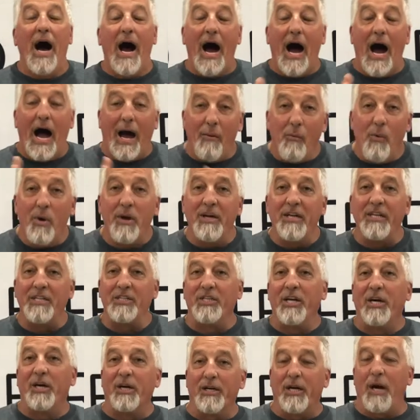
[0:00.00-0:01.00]
I wanted to
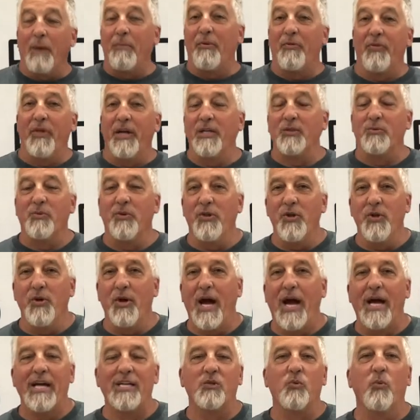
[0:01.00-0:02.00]
share a couple things with you
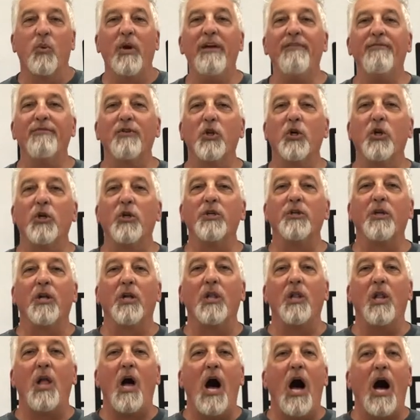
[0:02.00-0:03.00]
guys. We've learned a
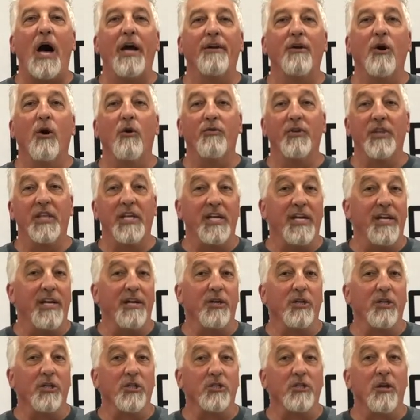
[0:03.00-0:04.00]
lot over the
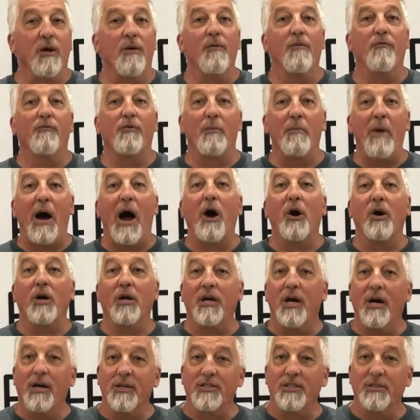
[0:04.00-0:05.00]
years from our
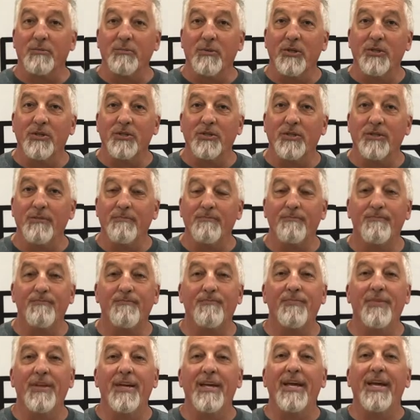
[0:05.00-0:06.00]
customers.
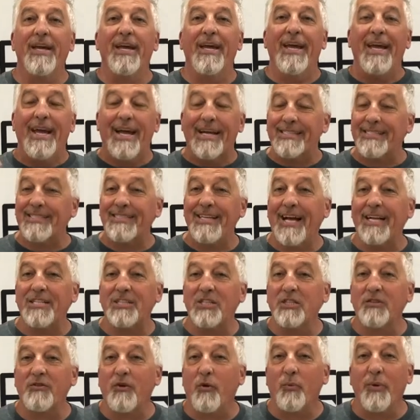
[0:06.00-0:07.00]
It's not
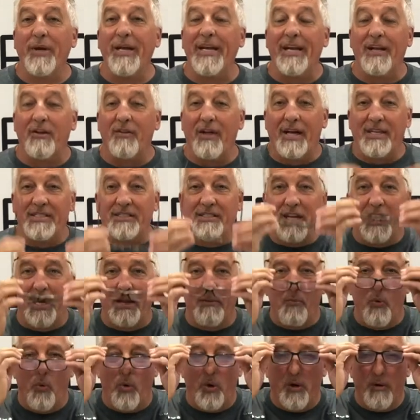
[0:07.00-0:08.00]
just our reading glasses
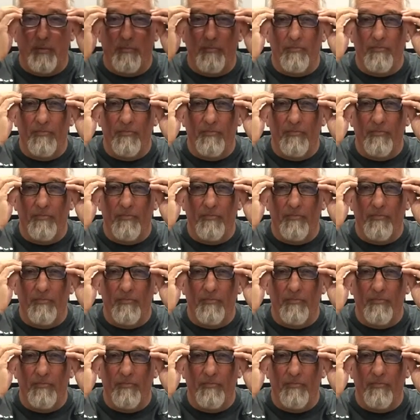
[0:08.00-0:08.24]
anymore.